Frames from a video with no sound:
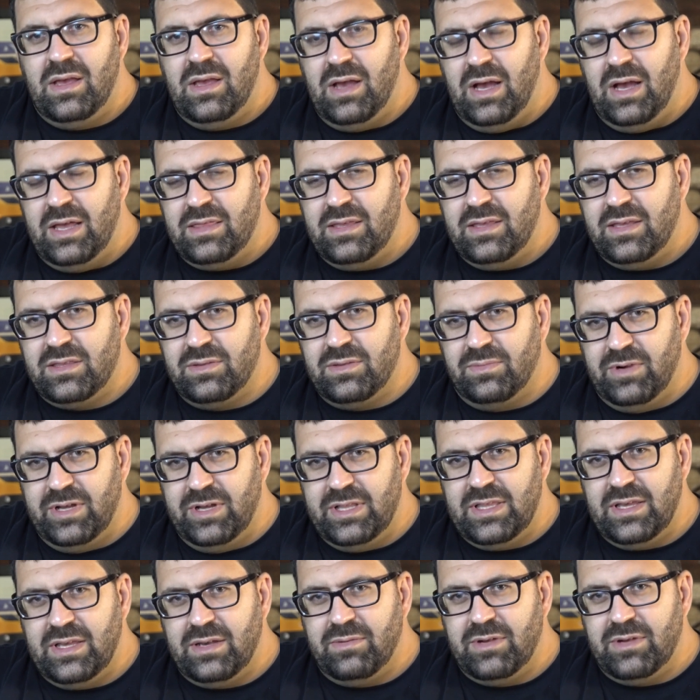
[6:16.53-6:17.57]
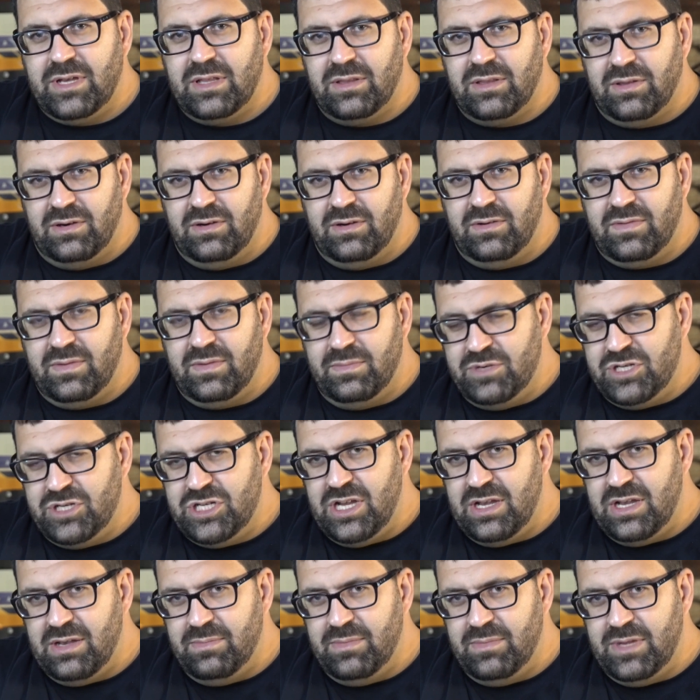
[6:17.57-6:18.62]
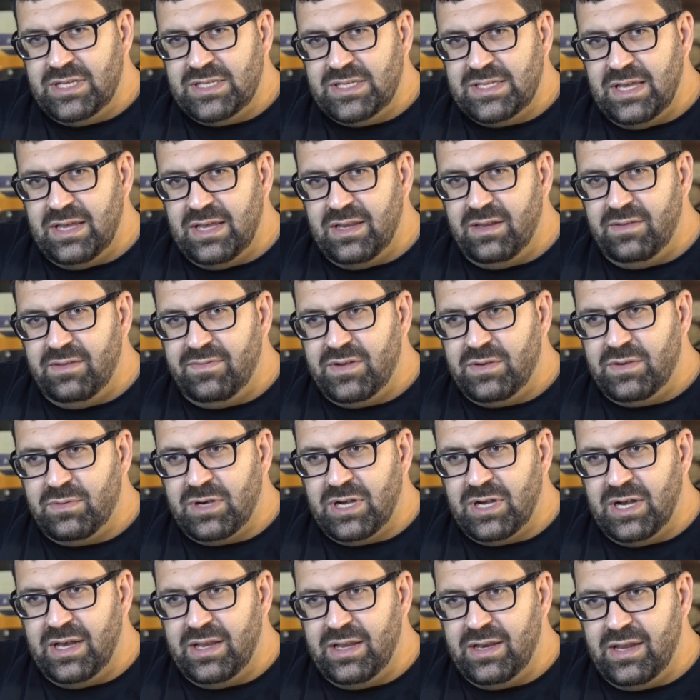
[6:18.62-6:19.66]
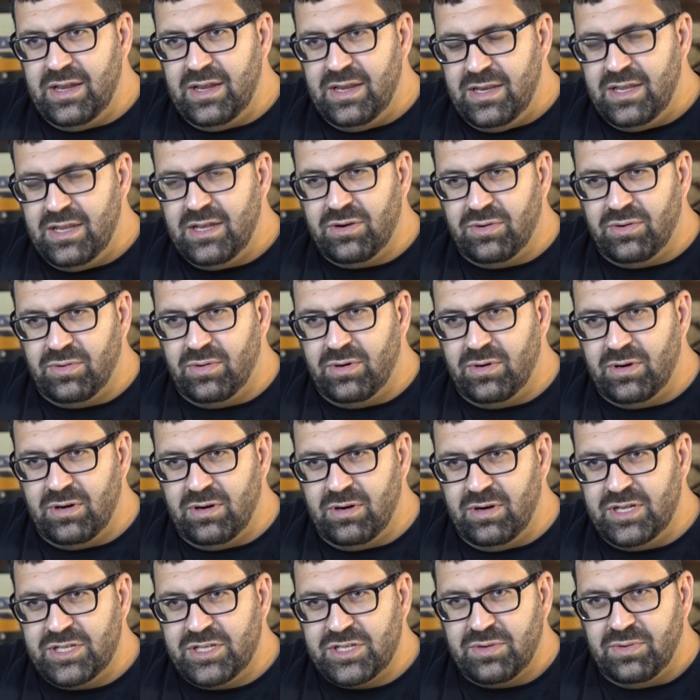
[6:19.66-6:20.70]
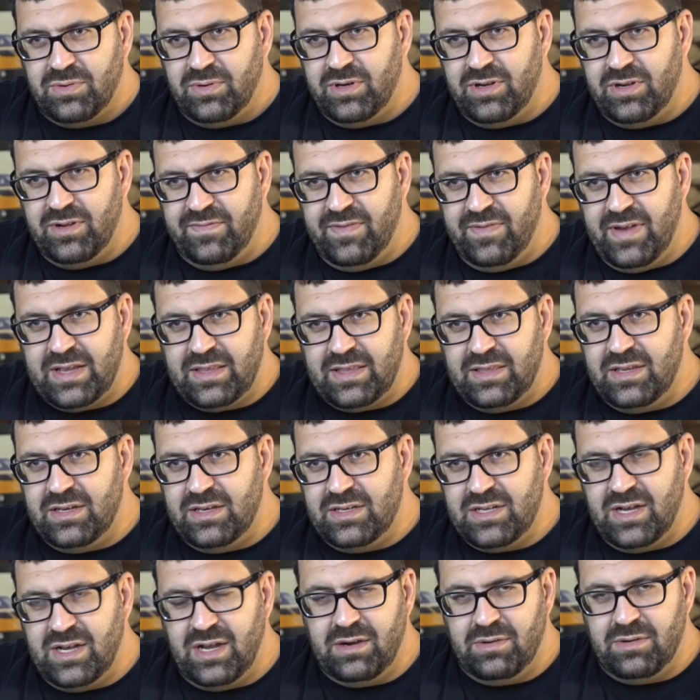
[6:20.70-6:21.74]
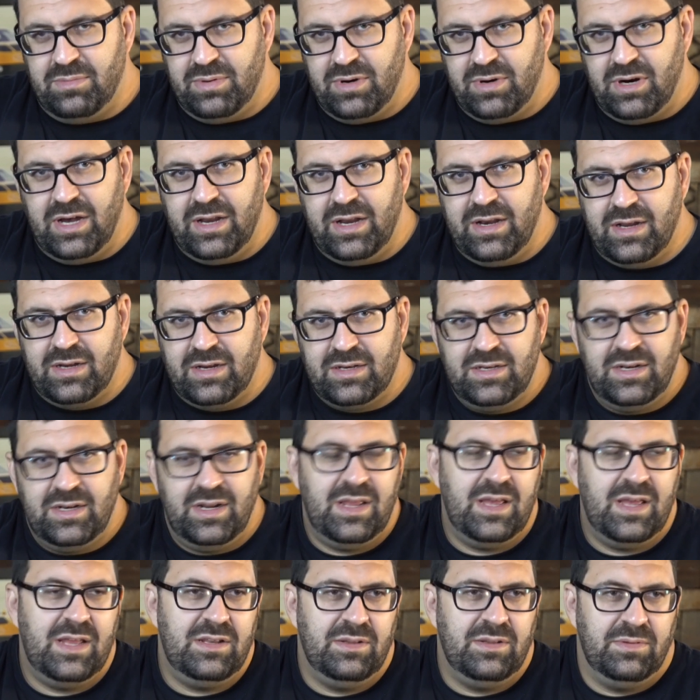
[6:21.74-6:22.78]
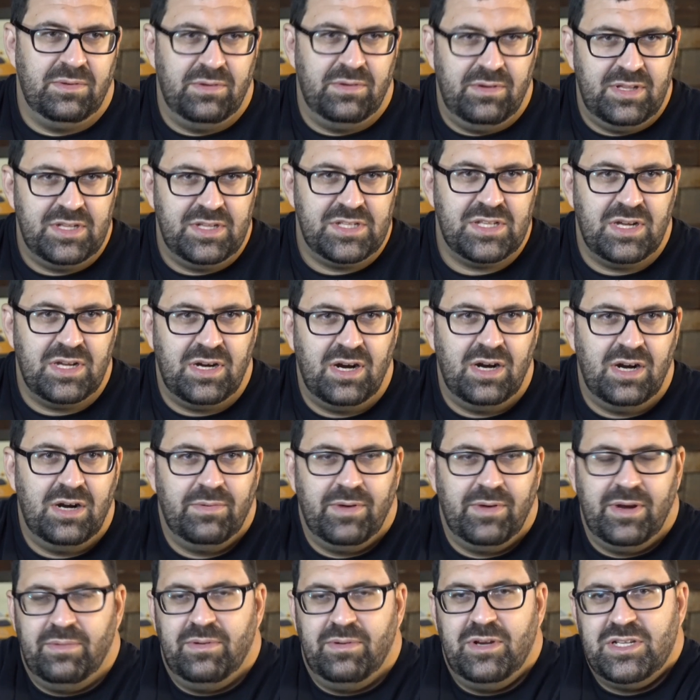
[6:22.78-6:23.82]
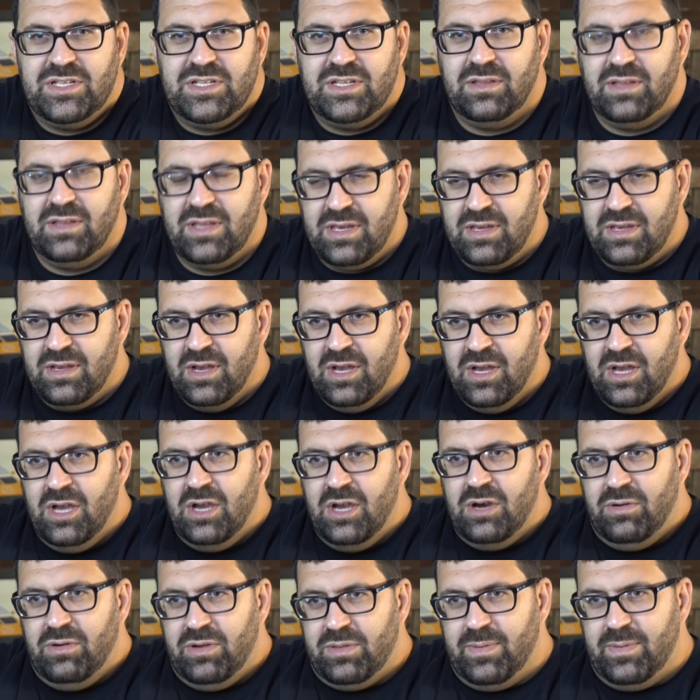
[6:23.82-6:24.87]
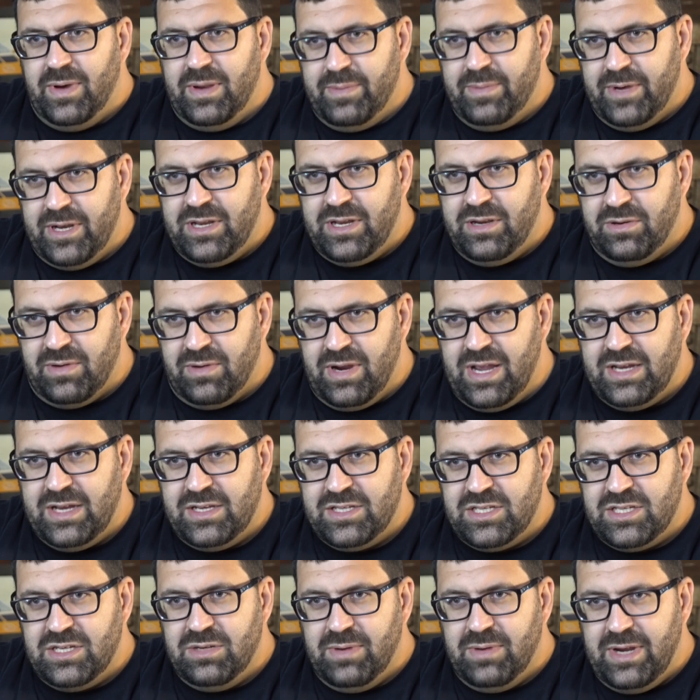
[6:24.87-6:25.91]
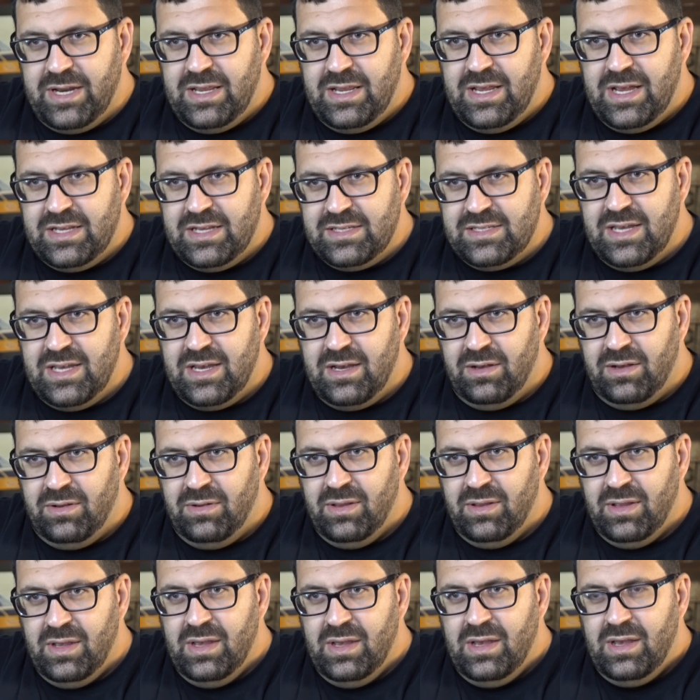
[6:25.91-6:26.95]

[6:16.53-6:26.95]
I think the one thing we can learn from Jim is that if you cut any corner, it's going to affect the entire product. And I had to learn this the hard way recently with my buddy Greg's 280SL.